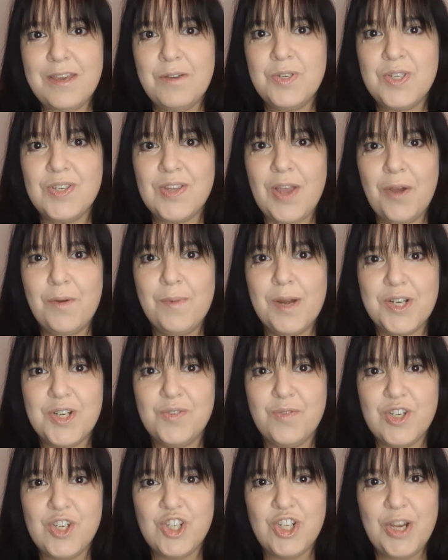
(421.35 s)
you so much
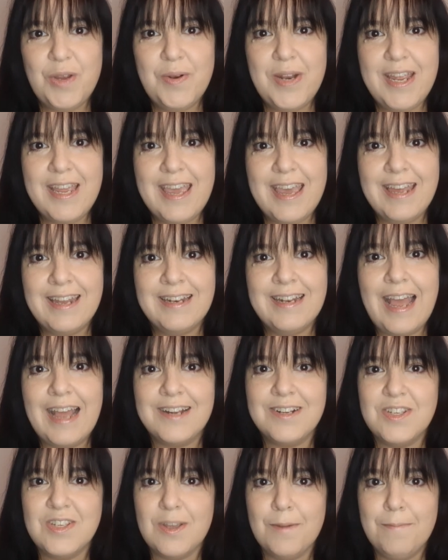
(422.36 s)
for tuning in
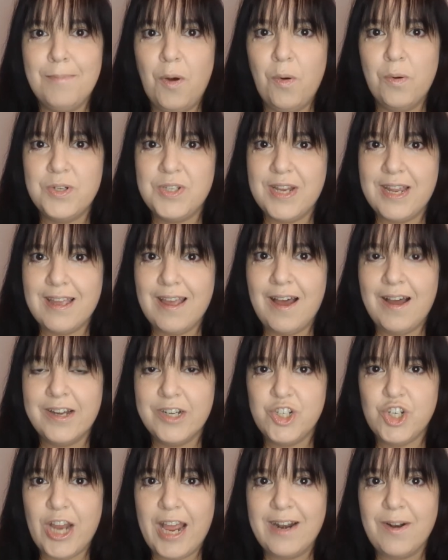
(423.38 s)
and supporting
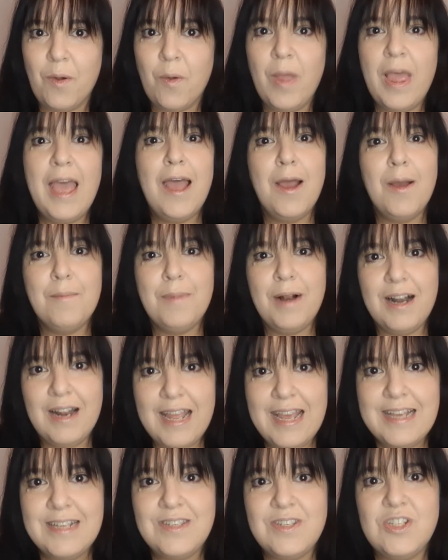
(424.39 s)
our channel.
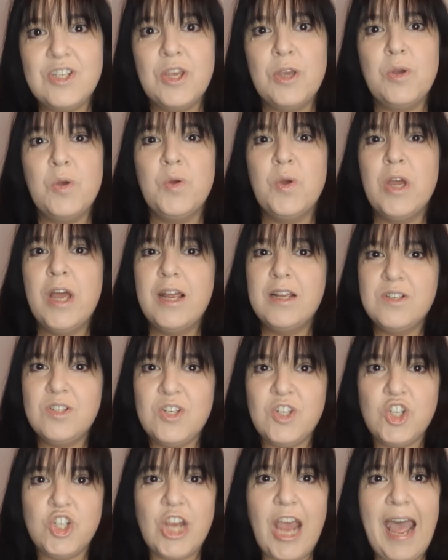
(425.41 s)
Please do
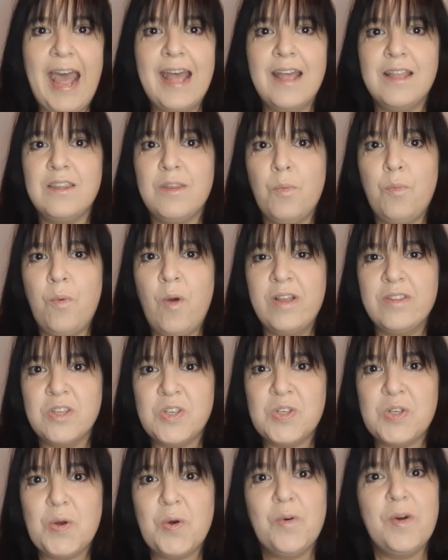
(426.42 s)
share the
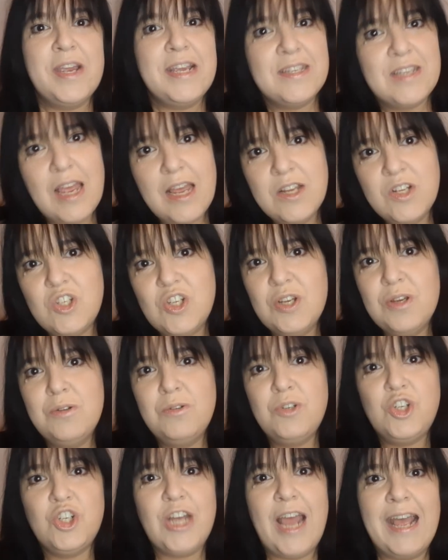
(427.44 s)
stories,
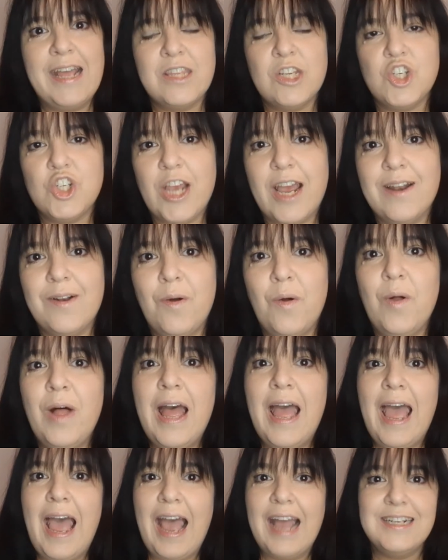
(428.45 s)
do share the channel,
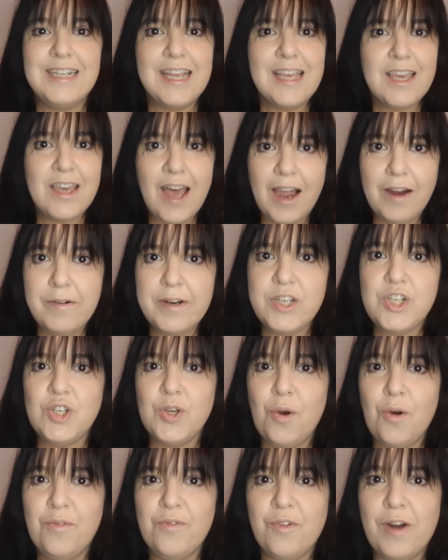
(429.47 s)
and encourage
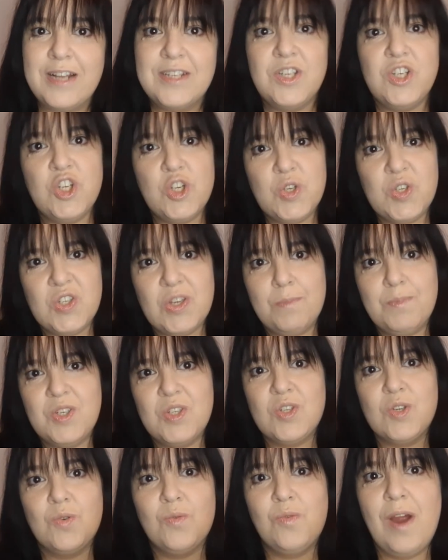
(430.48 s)
your friends to
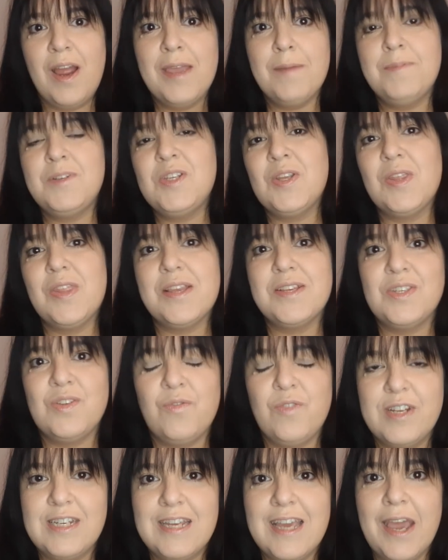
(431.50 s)
subscribe to this
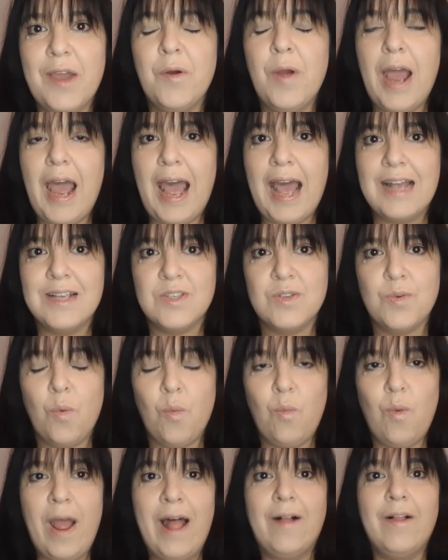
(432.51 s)
video as
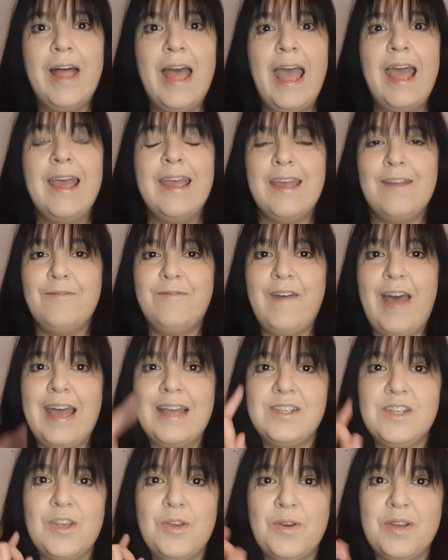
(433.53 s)
well. In
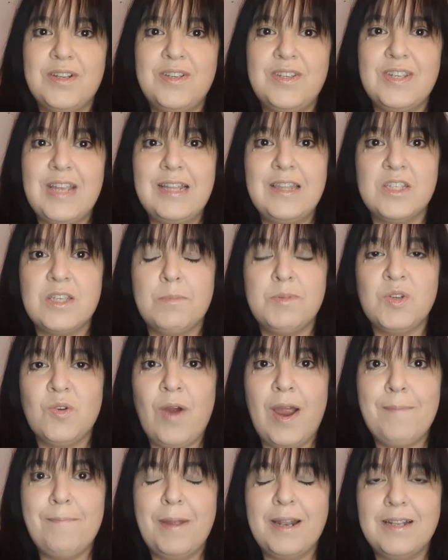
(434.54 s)
fact, you can see the
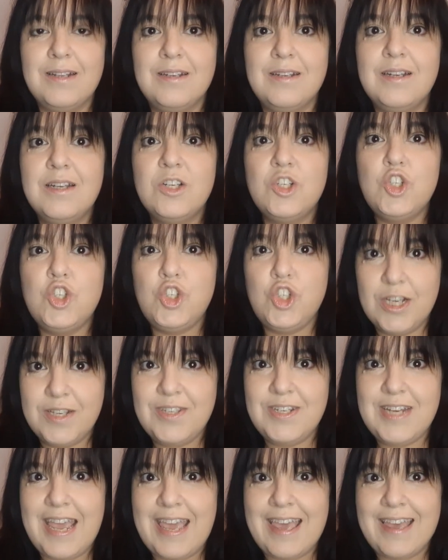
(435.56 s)
subscribe button
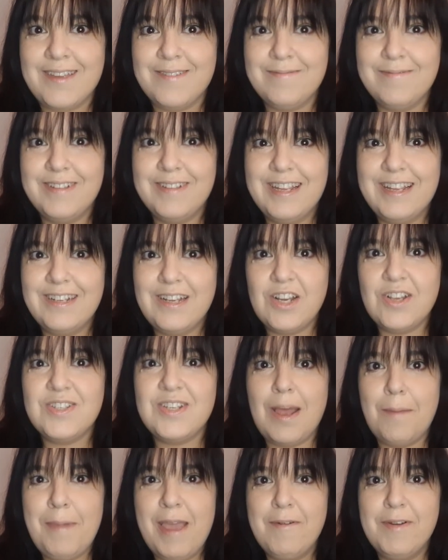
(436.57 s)
just here,
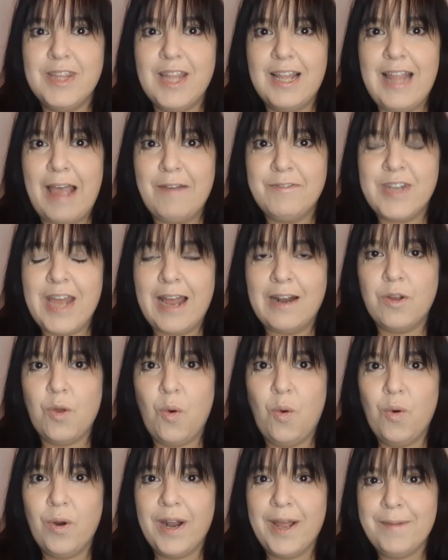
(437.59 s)
just up here in the left-hand
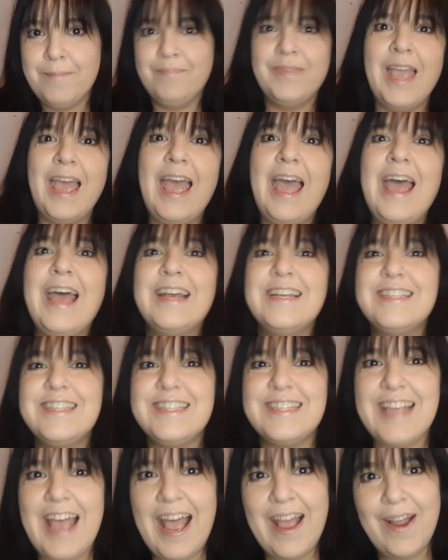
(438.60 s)
corner.
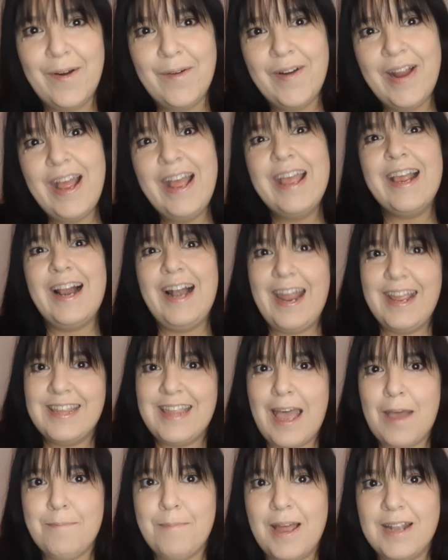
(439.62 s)
So click
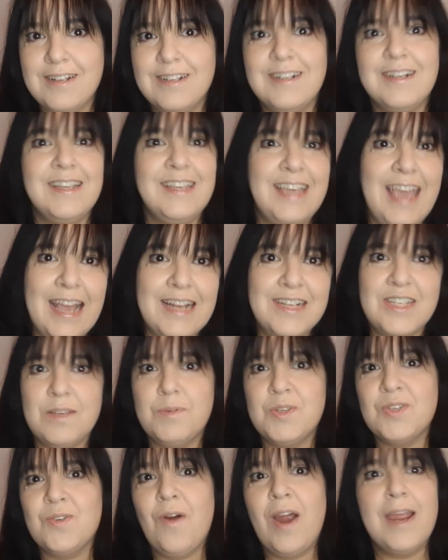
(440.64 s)
that button, get
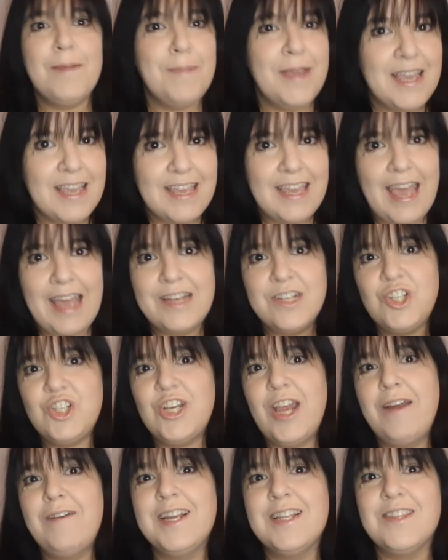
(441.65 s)
subscribing, get
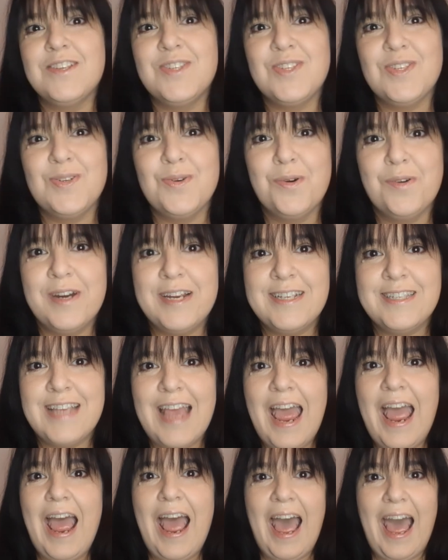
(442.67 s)
sharing the stories,
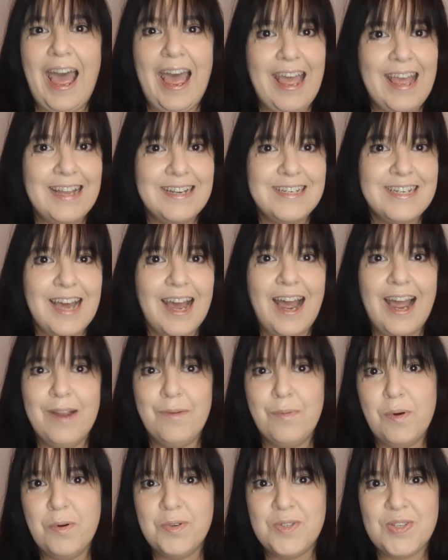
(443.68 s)
and I
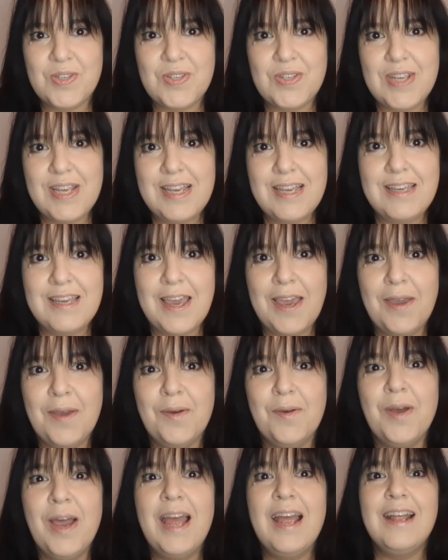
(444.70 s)
will see
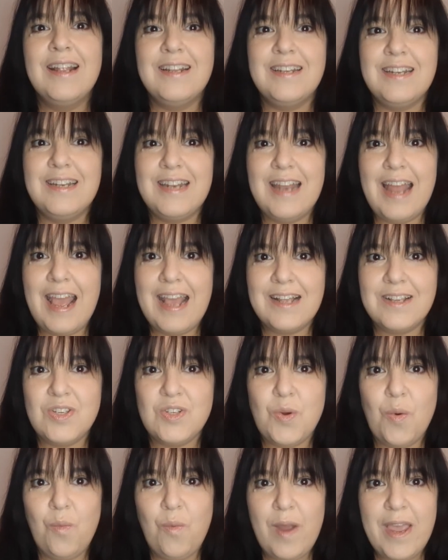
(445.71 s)
you
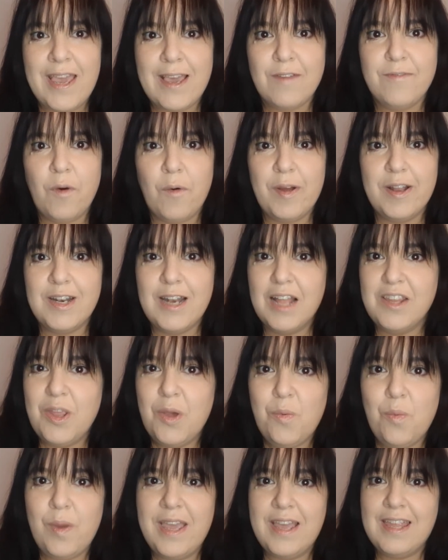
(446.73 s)
next week for
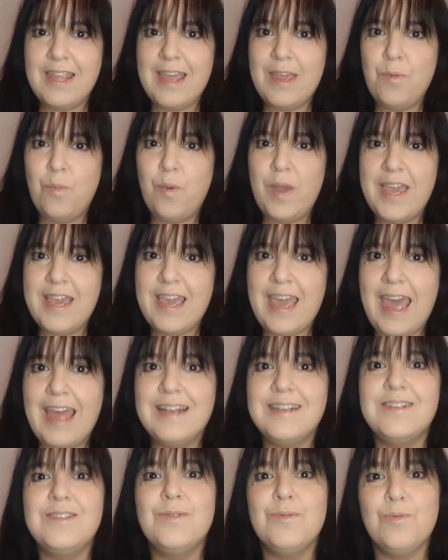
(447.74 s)
another weekly
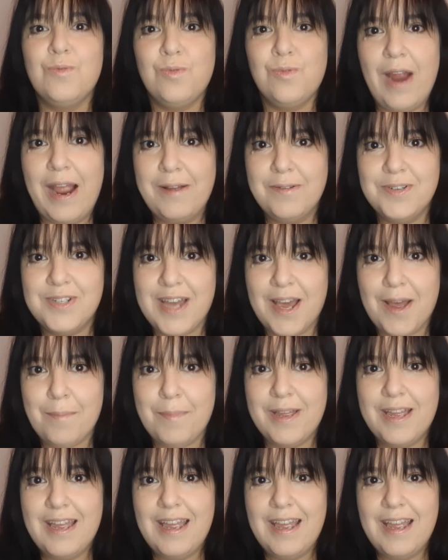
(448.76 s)
weekend roundup.